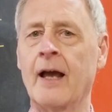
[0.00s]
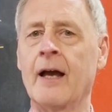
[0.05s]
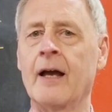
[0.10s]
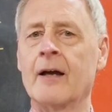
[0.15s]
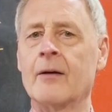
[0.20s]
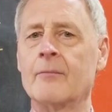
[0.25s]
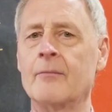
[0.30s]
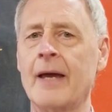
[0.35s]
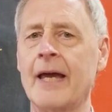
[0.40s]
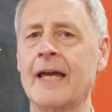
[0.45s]

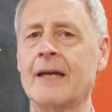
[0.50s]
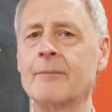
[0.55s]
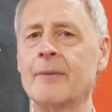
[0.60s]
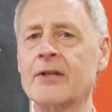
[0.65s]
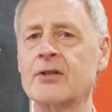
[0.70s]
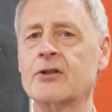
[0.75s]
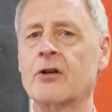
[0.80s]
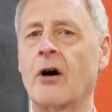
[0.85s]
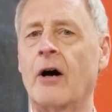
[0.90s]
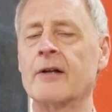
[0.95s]
Meg
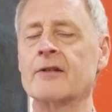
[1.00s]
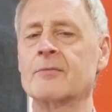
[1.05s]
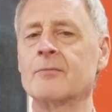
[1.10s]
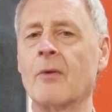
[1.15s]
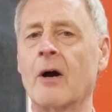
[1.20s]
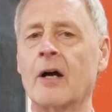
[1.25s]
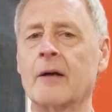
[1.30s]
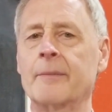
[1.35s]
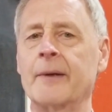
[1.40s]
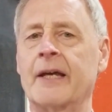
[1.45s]
missed God's
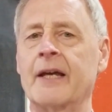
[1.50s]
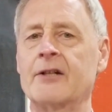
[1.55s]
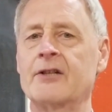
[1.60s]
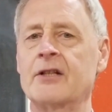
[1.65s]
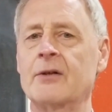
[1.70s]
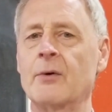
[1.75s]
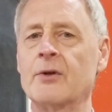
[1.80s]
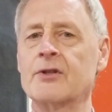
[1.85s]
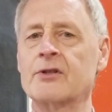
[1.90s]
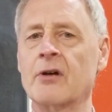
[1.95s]
mark because
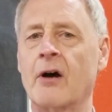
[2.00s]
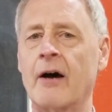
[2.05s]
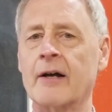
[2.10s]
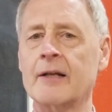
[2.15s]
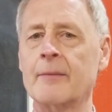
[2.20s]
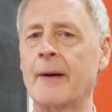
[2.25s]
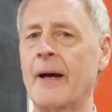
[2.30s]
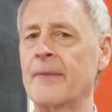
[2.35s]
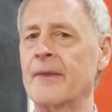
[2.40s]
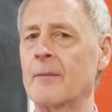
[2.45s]
she was taught
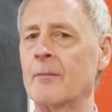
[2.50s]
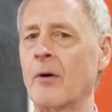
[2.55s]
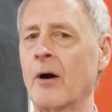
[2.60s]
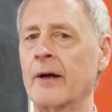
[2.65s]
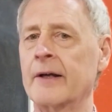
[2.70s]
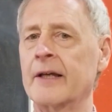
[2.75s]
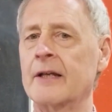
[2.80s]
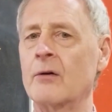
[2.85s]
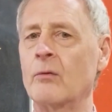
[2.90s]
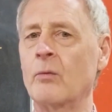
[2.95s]
about the
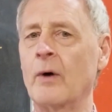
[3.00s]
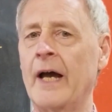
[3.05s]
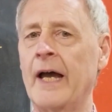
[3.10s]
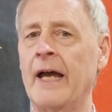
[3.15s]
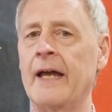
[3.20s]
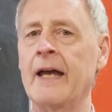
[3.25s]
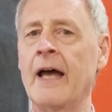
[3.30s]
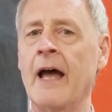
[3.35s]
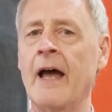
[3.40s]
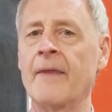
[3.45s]
mark in a
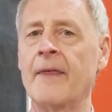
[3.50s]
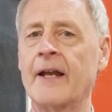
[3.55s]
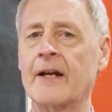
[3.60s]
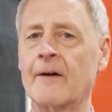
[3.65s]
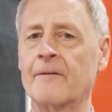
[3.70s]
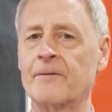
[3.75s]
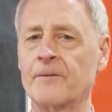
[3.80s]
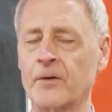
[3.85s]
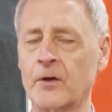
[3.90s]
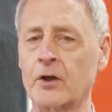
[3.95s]
way that
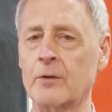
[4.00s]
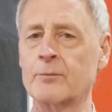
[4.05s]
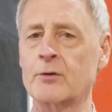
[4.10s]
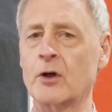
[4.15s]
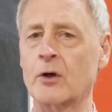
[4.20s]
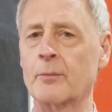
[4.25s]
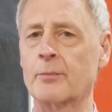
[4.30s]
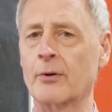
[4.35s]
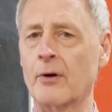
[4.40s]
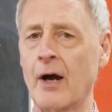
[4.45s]
affirmed
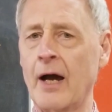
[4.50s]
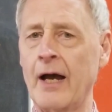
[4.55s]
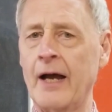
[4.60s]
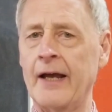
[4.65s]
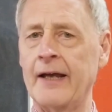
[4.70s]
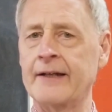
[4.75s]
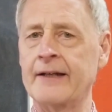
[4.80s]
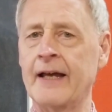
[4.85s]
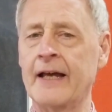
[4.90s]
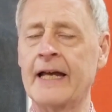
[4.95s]
her
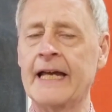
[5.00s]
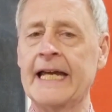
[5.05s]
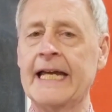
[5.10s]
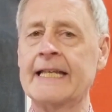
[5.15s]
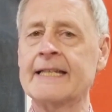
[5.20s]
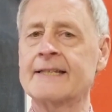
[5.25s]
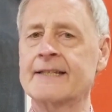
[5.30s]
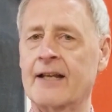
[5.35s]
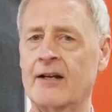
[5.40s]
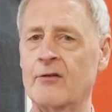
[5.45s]
pride
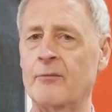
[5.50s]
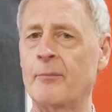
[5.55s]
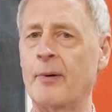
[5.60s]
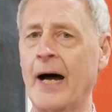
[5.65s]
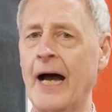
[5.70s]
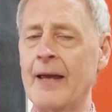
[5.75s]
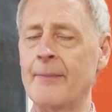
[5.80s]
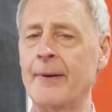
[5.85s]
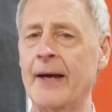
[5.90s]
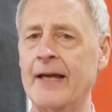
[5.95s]
instead of
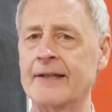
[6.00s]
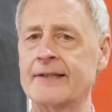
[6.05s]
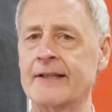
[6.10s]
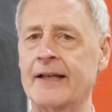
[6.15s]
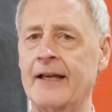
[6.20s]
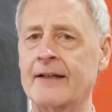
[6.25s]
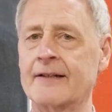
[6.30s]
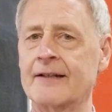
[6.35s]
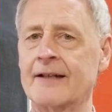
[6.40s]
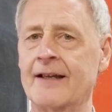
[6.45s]

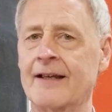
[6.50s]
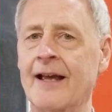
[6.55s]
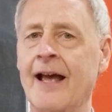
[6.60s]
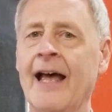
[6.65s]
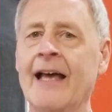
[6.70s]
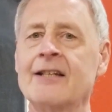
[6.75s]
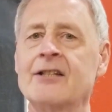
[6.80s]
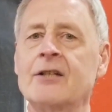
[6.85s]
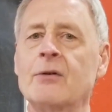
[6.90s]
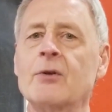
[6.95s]
bypassing it.
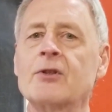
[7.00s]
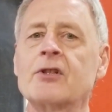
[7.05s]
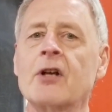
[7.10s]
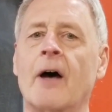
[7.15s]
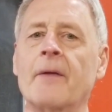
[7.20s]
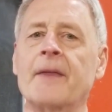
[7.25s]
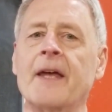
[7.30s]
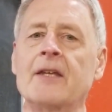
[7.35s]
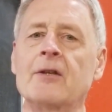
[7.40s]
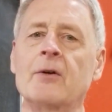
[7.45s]
She was
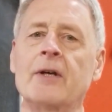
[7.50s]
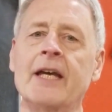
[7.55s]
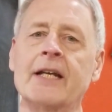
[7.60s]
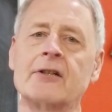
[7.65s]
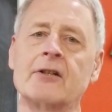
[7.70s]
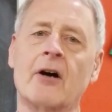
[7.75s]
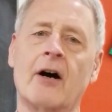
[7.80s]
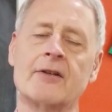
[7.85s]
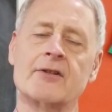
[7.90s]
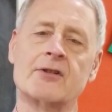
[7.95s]
taught that you
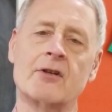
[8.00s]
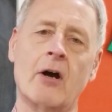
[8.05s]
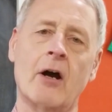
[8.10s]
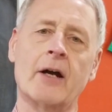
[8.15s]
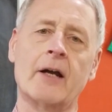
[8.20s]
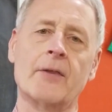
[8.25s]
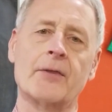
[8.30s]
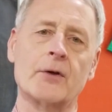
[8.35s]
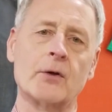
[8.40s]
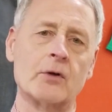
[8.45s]
hit God's
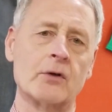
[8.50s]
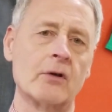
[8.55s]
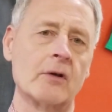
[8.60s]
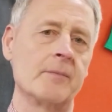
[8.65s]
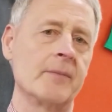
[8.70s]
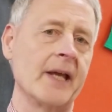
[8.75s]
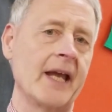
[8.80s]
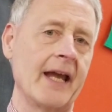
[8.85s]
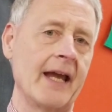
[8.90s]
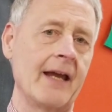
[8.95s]
target through good
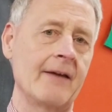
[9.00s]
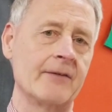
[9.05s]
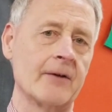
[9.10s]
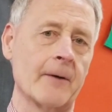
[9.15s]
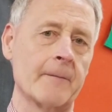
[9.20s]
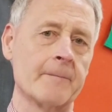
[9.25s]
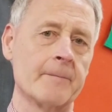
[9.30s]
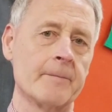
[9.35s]
behavior.